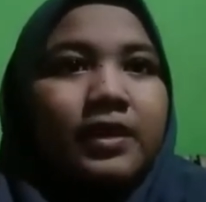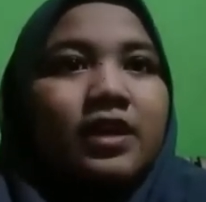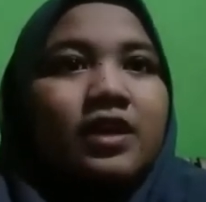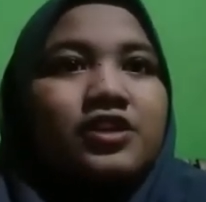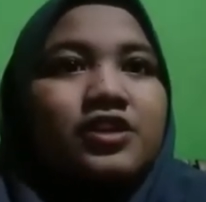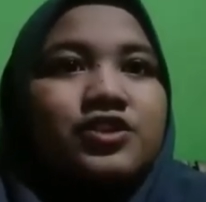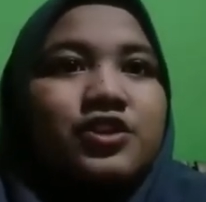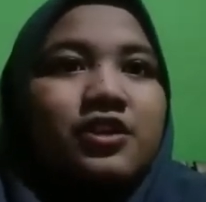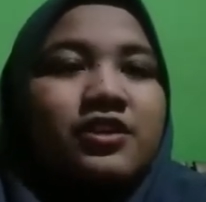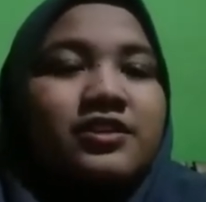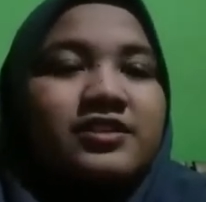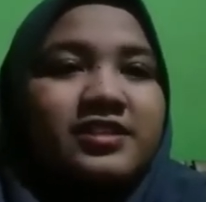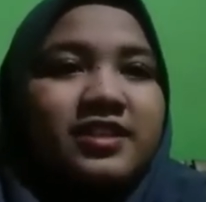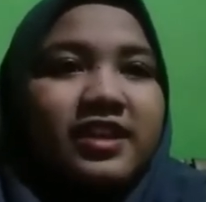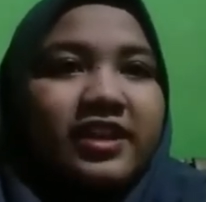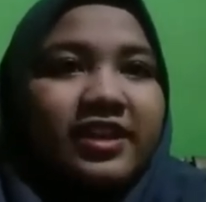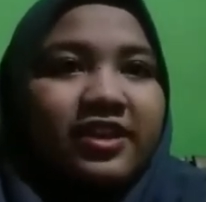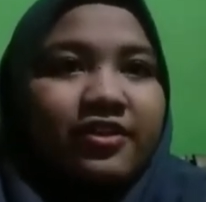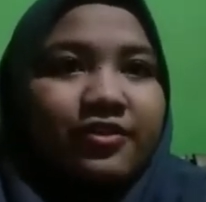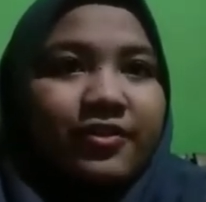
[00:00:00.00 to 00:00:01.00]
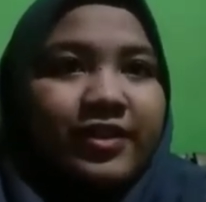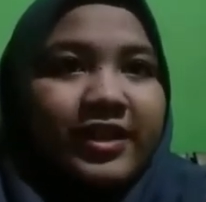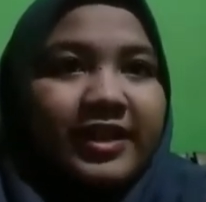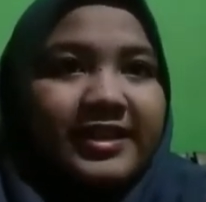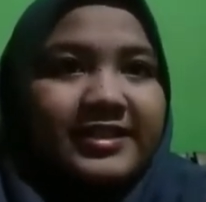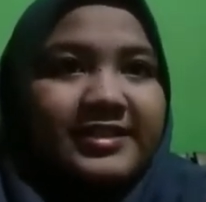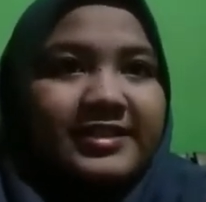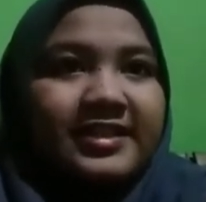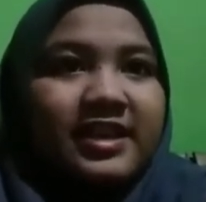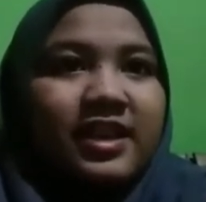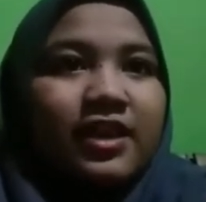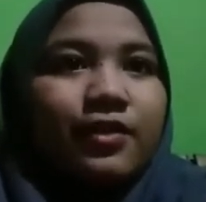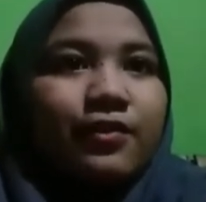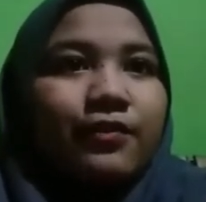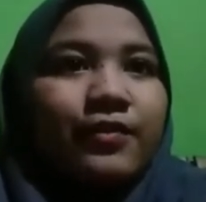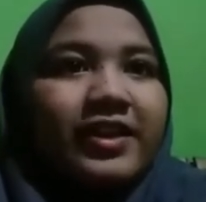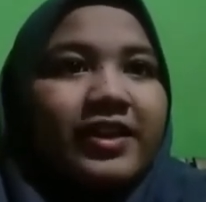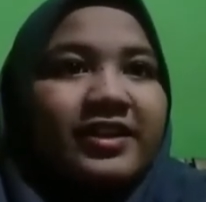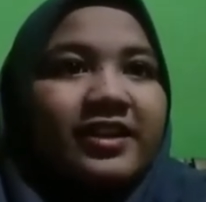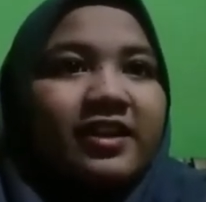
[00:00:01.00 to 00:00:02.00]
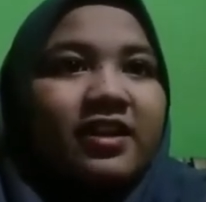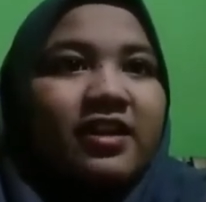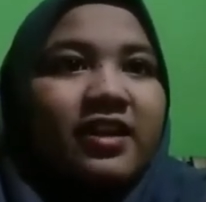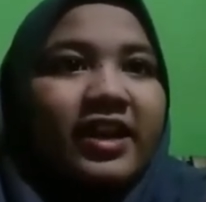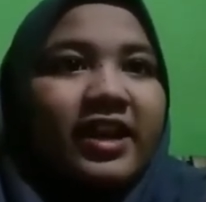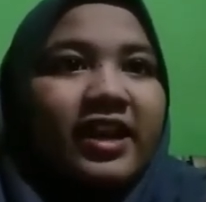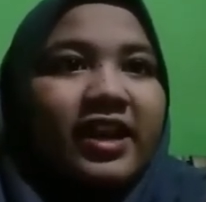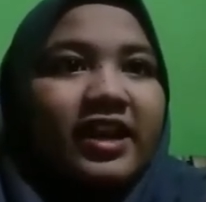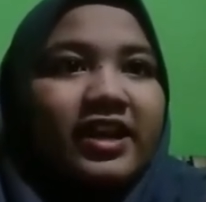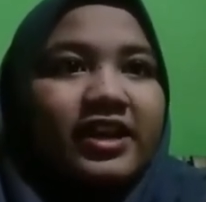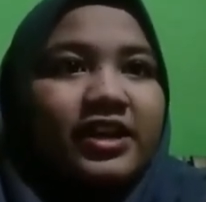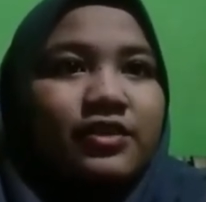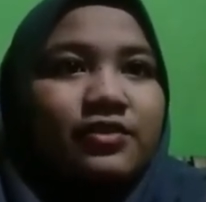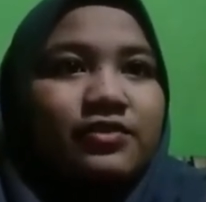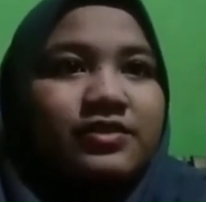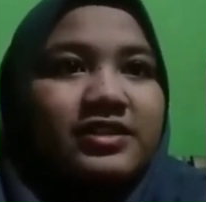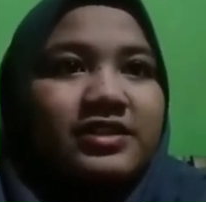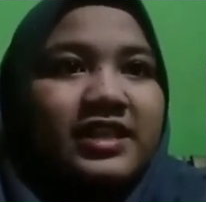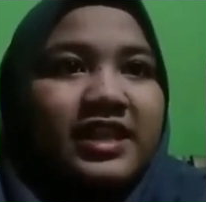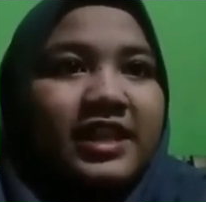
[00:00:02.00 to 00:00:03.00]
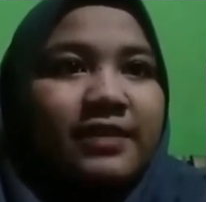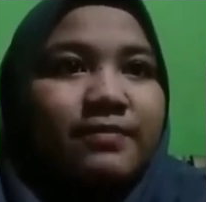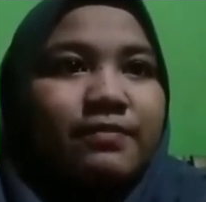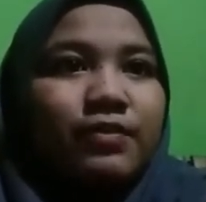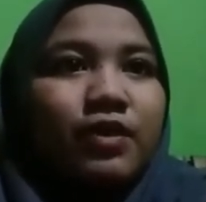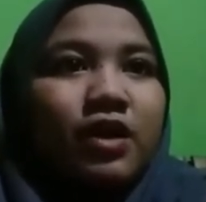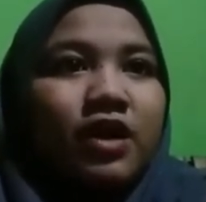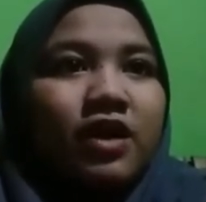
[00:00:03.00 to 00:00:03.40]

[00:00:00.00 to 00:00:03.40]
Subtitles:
George agrees. When Curly accuses him of